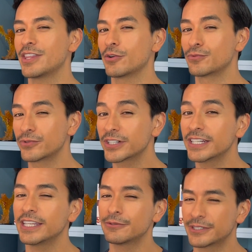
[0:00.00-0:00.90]
they're
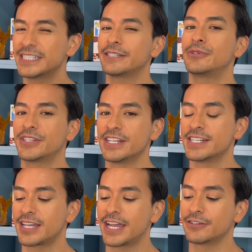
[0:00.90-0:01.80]
really, really wanting to
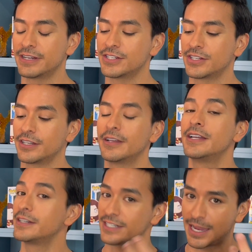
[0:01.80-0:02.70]
tie her into
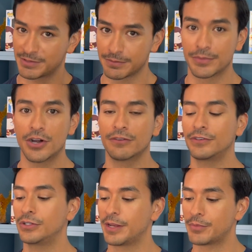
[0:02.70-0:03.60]
Captain
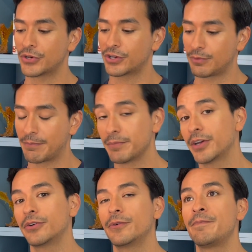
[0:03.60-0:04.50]
Marvel and Monica
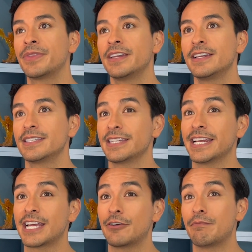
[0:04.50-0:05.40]
Rambeau,
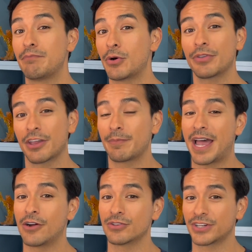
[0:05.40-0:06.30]
seeing how both their
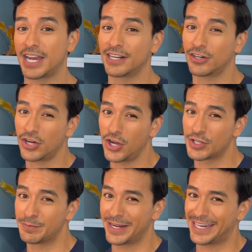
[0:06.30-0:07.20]
powers are kind of
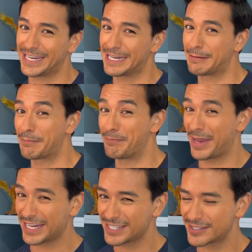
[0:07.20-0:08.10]
cosmic
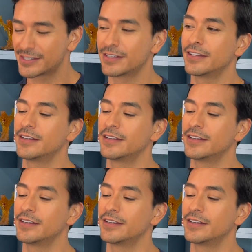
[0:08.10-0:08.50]
based.